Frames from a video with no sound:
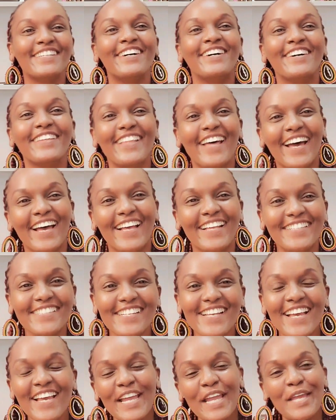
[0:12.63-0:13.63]
so
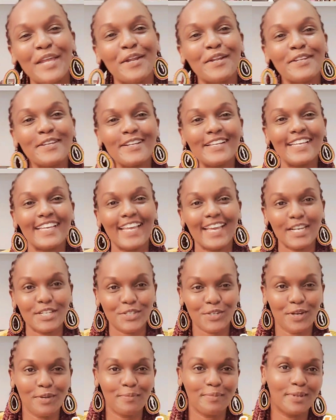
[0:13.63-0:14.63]
that you not only
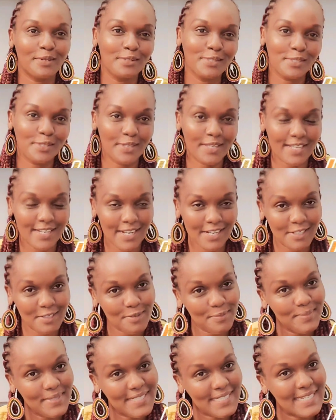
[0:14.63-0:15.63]
get shocked but also get a
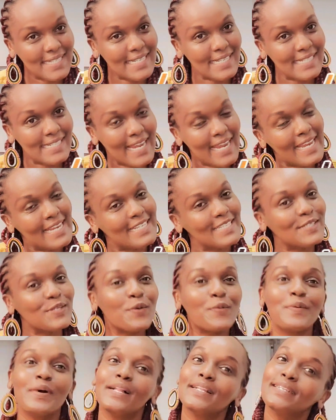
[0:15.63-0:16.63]
little bit entertained.
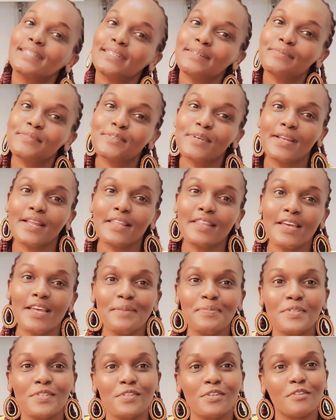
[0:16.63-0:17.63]
So welcome to another
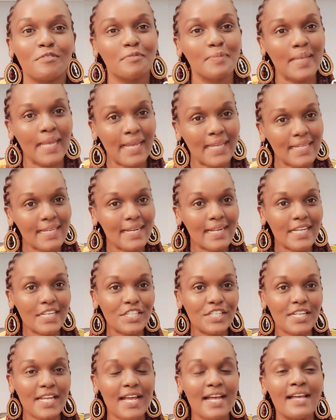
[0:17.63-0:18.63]
episode of Kenya
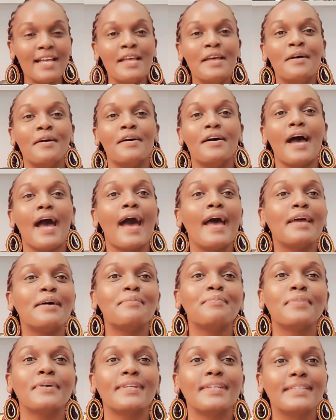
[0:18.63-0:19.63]
Nigeria. I
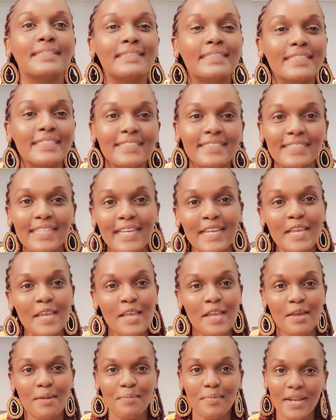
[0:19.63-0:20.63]
am Pauline Nisi,
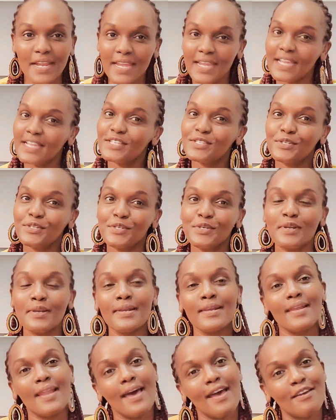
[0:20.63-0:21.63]
bringing it to
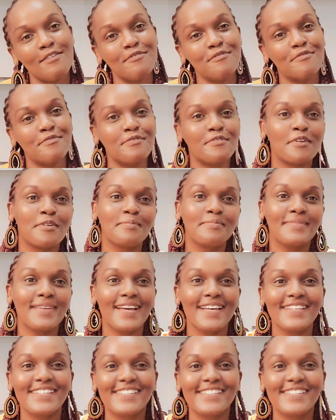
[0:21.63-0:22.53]
you live from